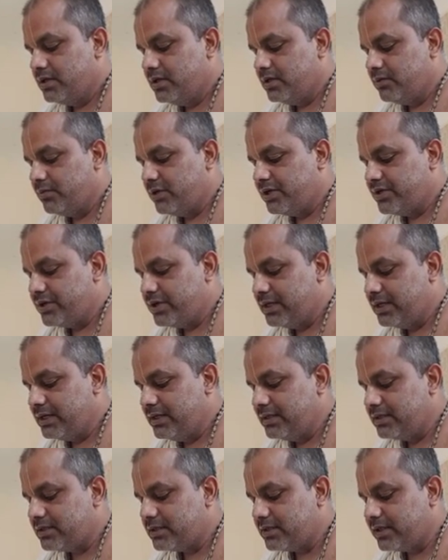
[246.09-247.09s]
the
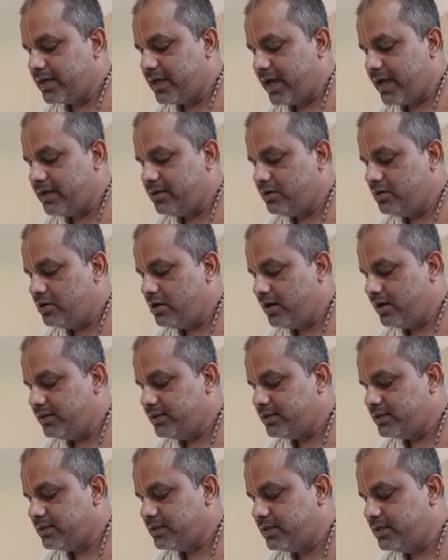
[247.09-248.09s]
materialist cannot
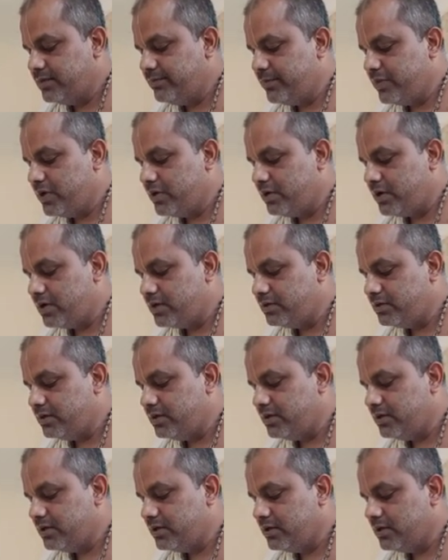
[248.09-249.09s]
see beyond
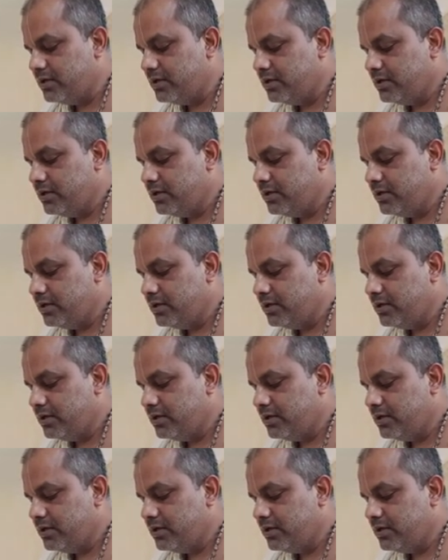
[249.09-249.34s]
the